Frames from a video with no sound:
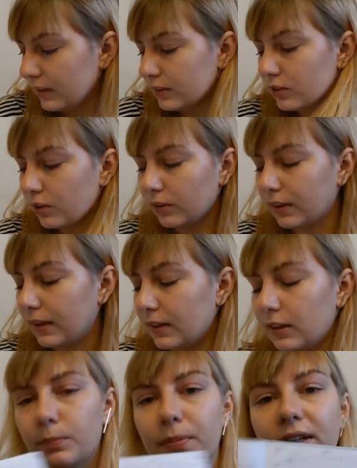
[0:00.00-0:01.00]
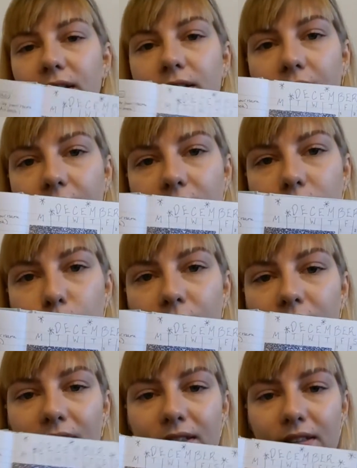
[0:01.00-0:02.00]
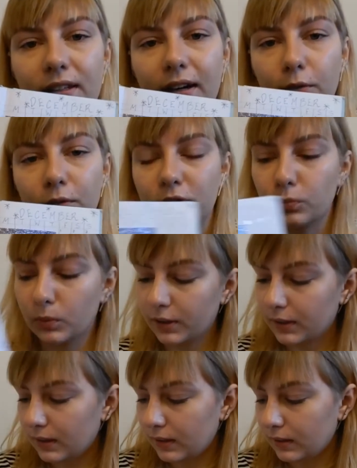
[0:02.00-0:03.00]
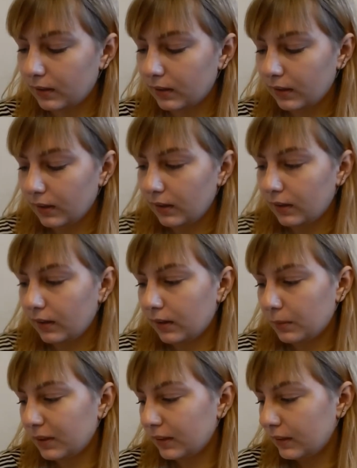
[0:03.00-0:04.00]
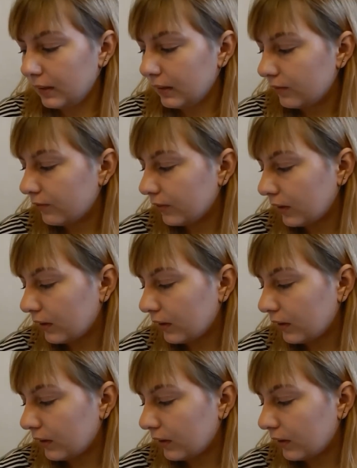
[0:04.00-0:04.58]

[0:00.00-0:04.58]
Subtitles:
So like pink dots were days that I was working, I believe.